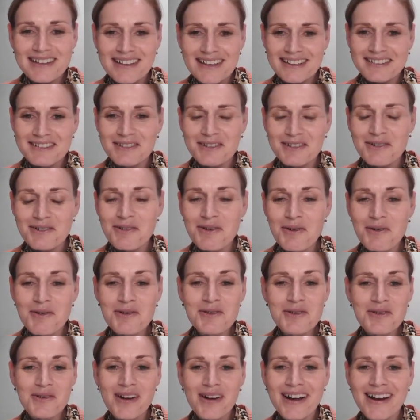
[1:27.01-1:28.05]
us know who
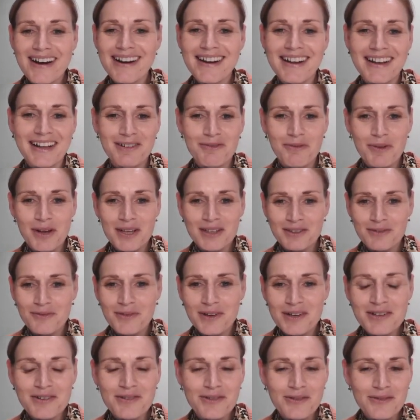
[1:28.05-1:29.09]
you are and
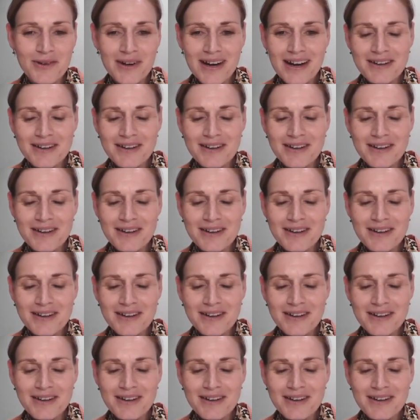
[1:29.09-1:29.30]
where